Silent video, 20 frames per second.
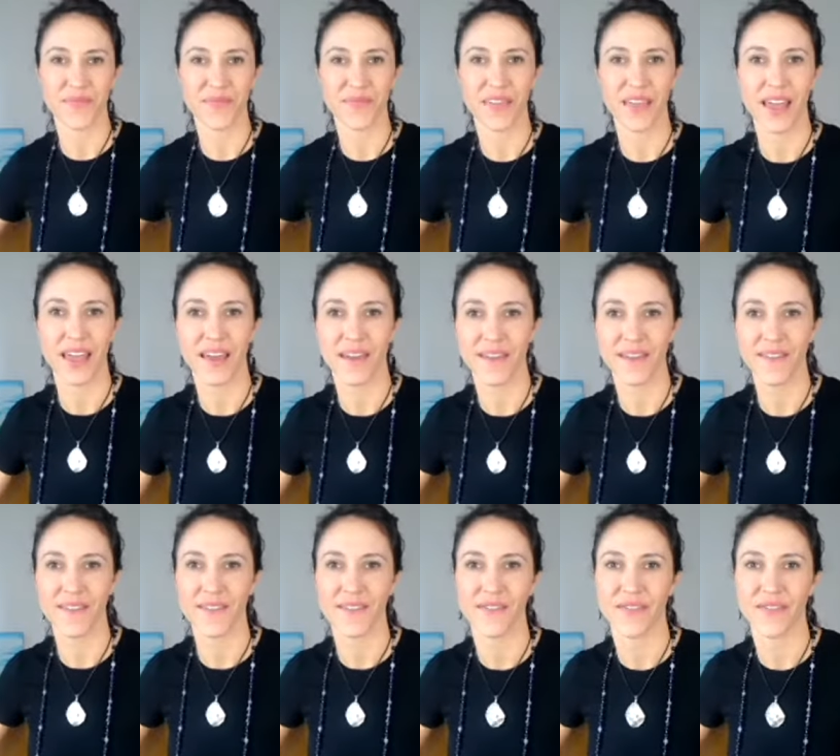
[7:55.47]
Okay.
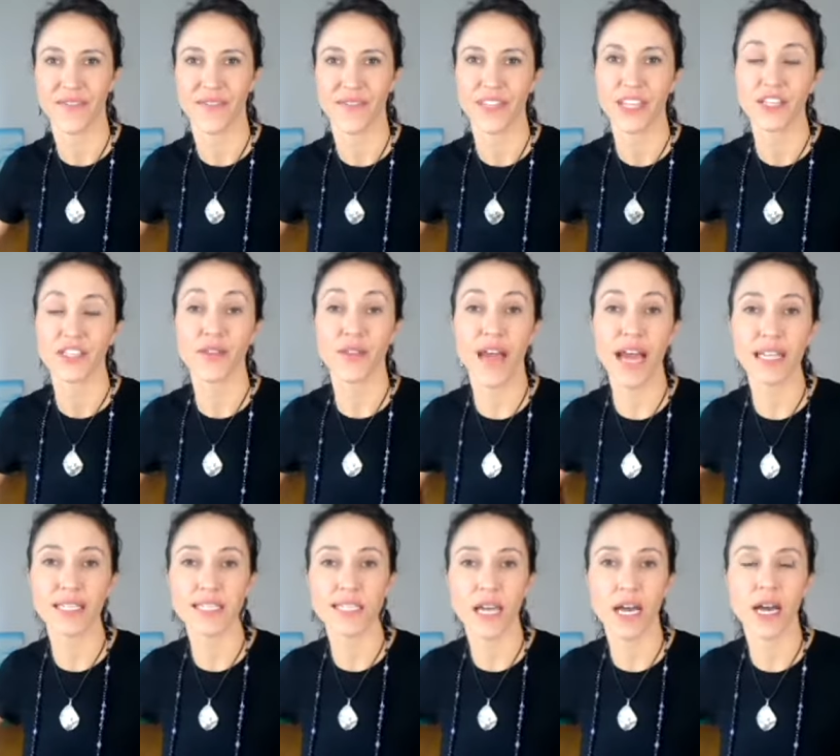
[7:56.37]
So
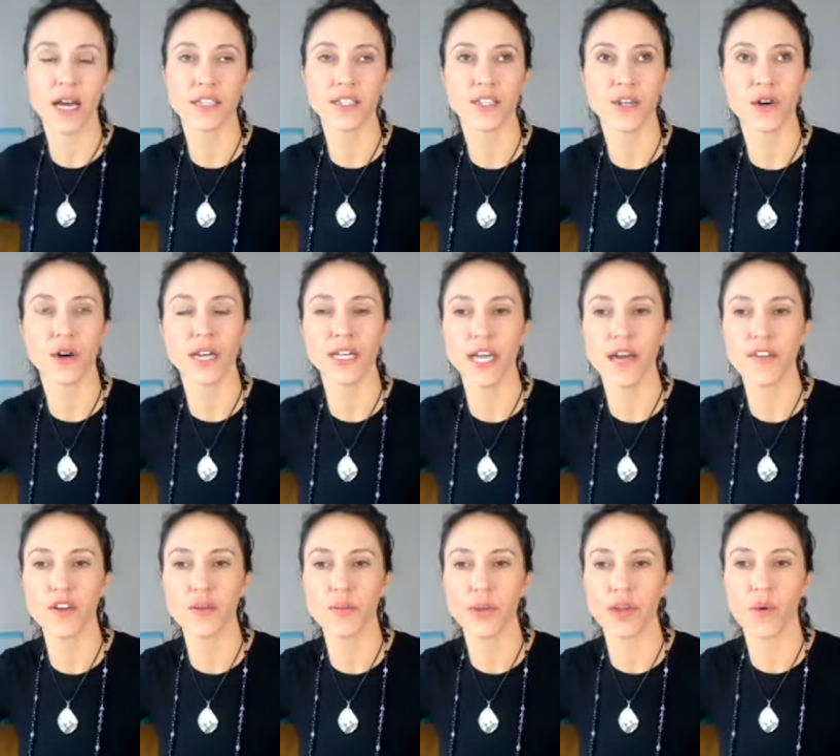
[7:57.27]
that's uh, so
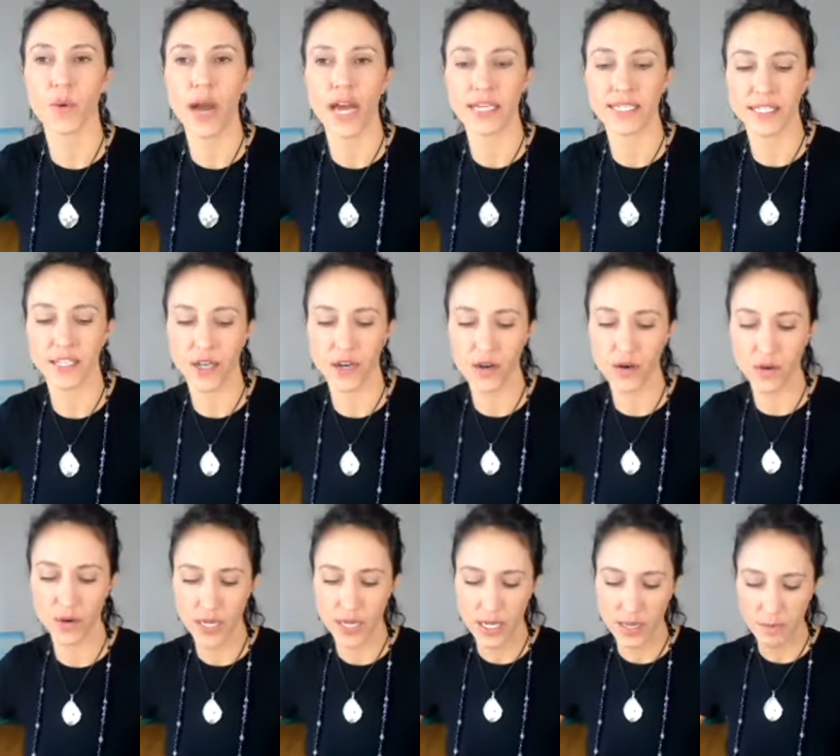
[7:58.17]
another big why.
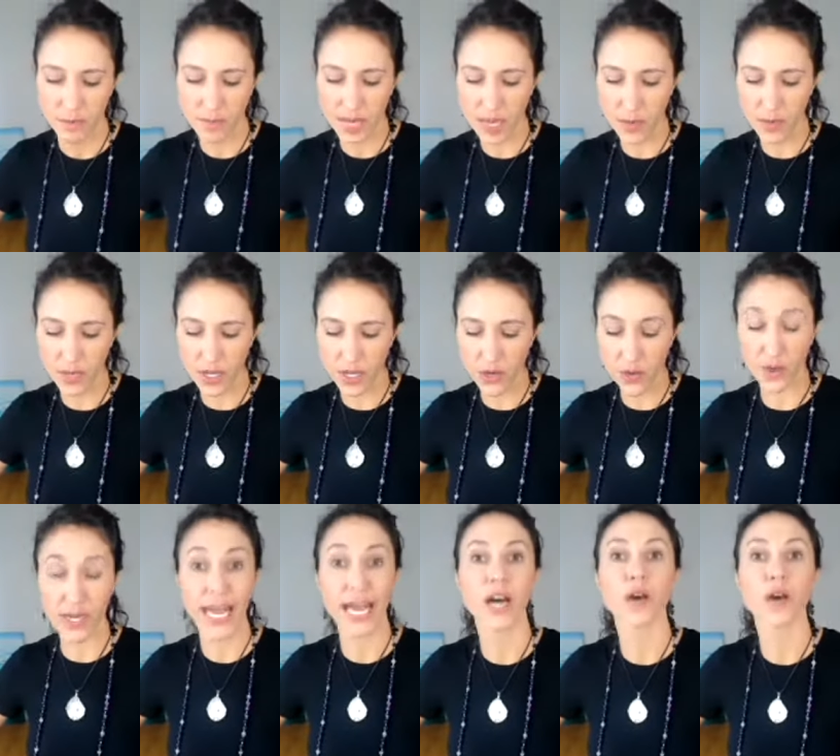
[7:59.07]
So maybe you want to help